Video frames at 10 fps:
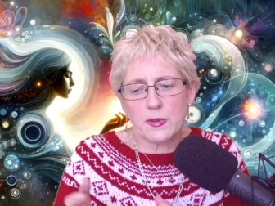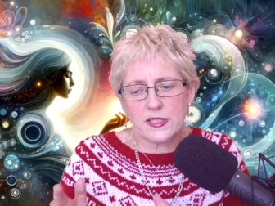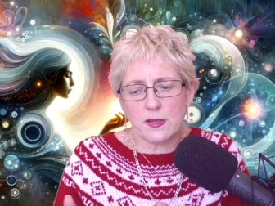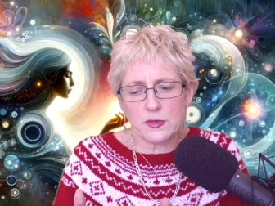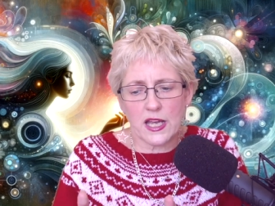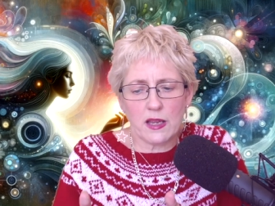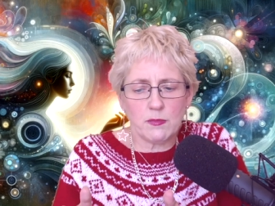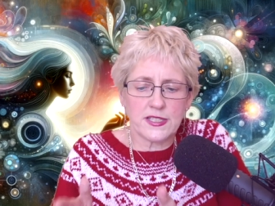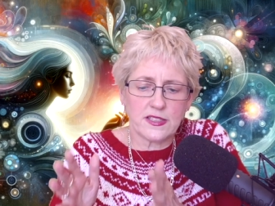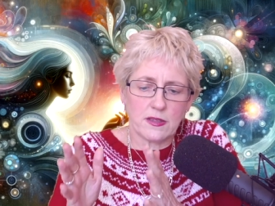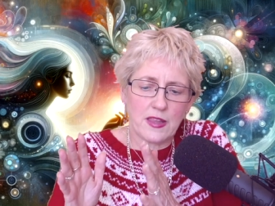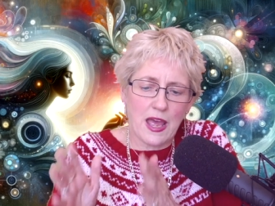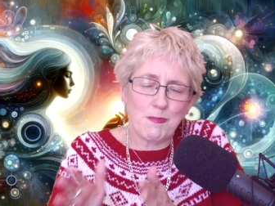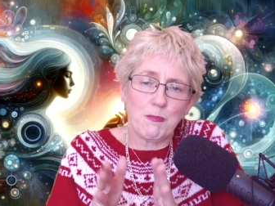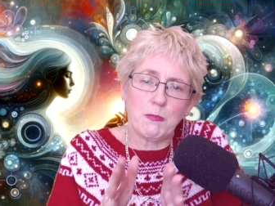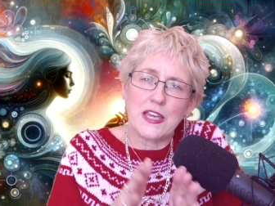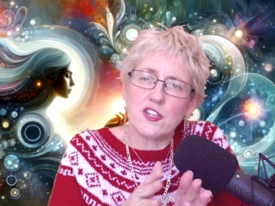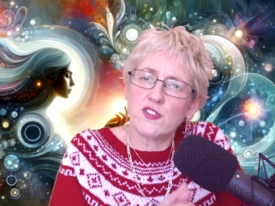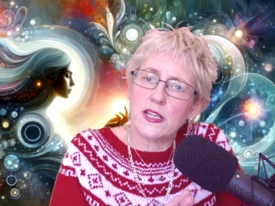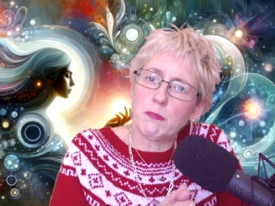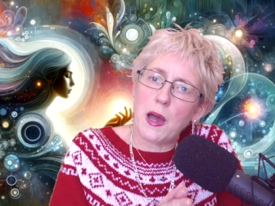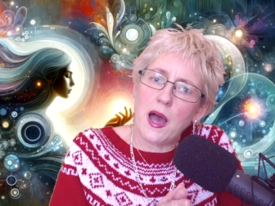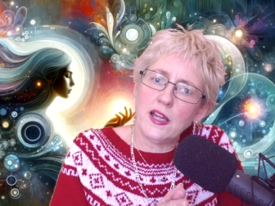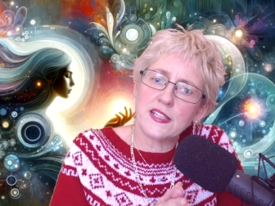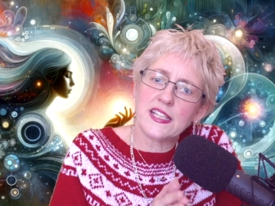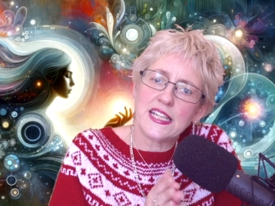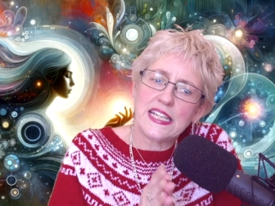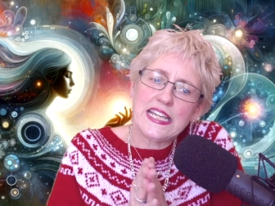but sometimes that mentoring part